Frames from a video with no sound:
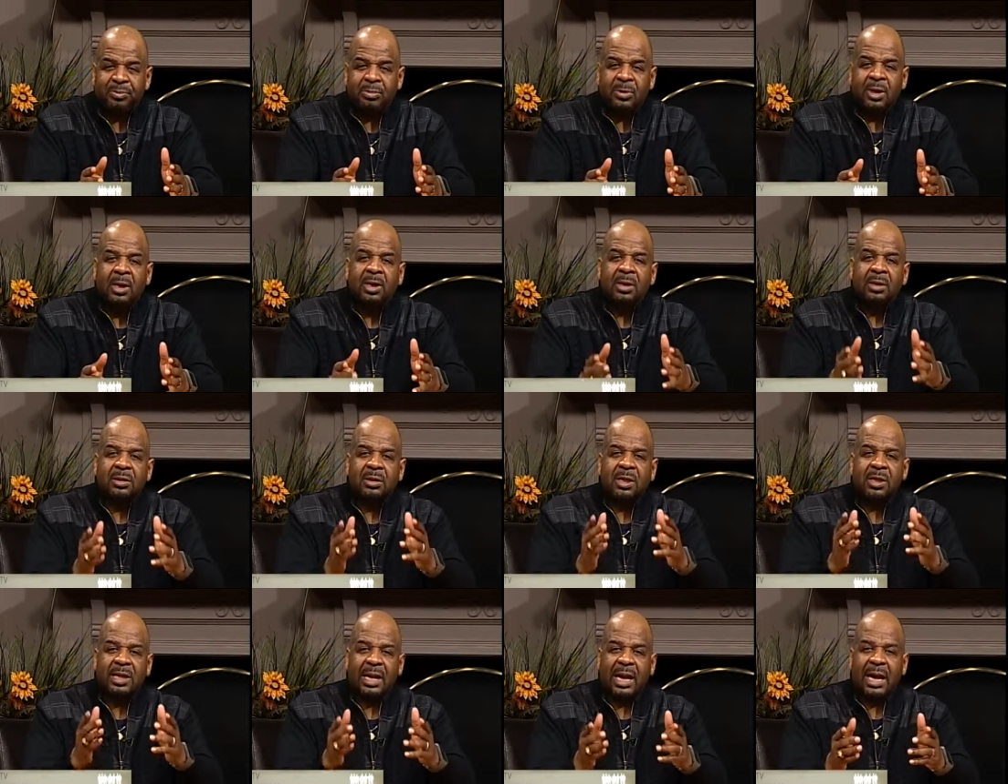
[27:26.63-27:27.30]
Mm -hmm.
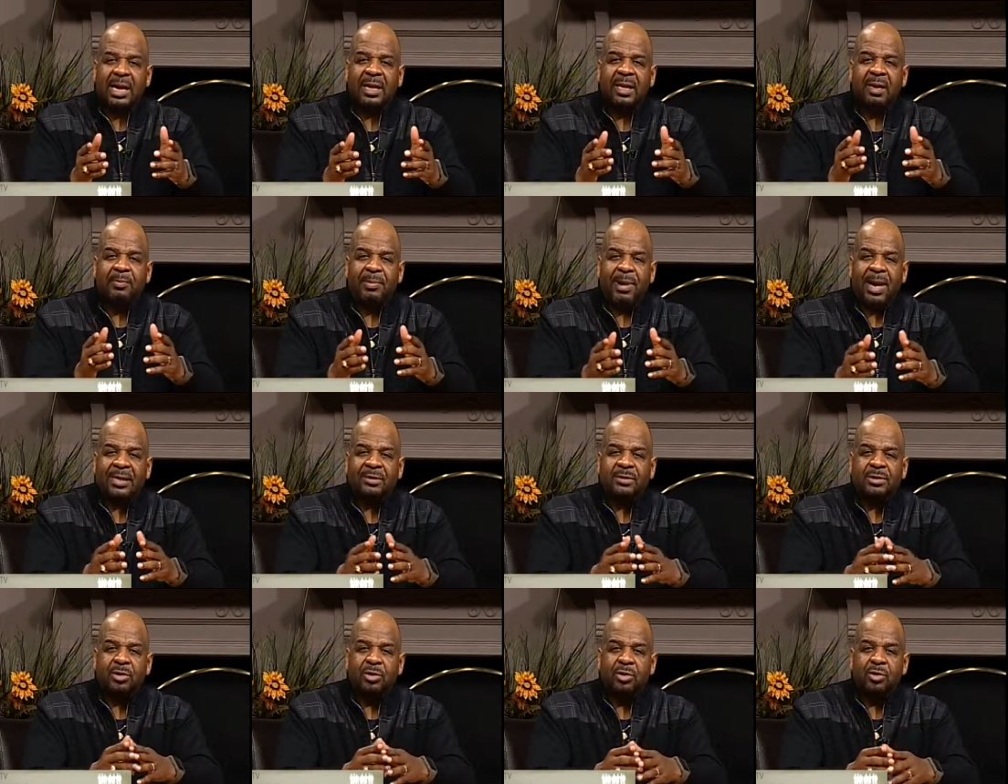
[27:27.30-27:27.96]
Tonight, I'm
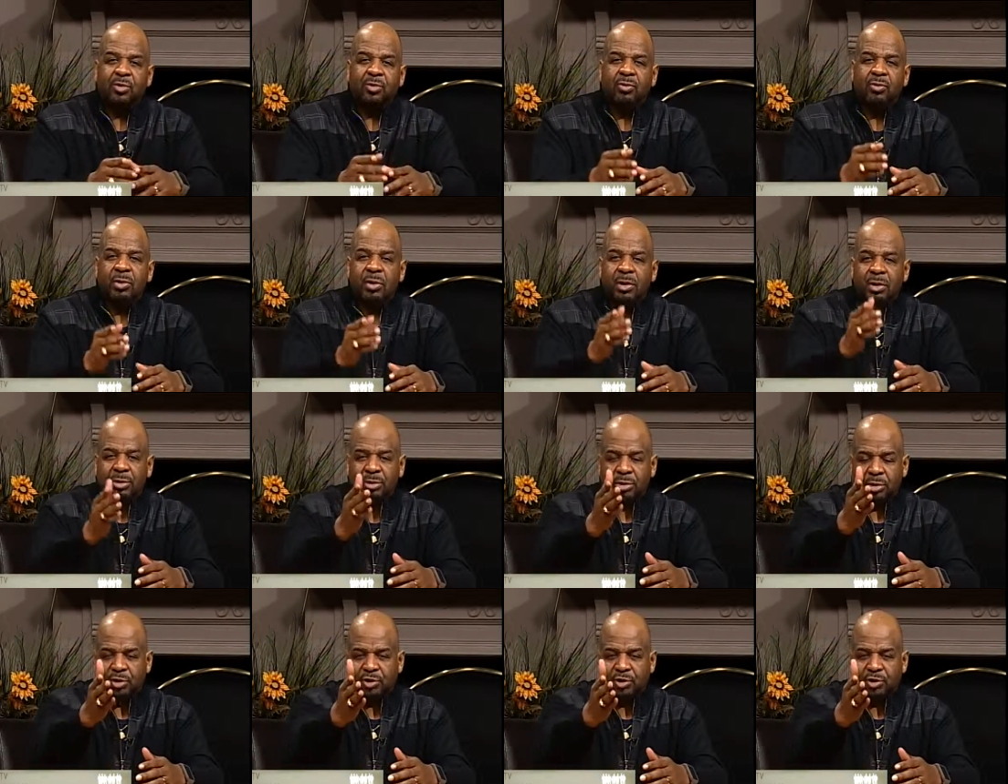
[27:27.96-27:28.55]
asking you to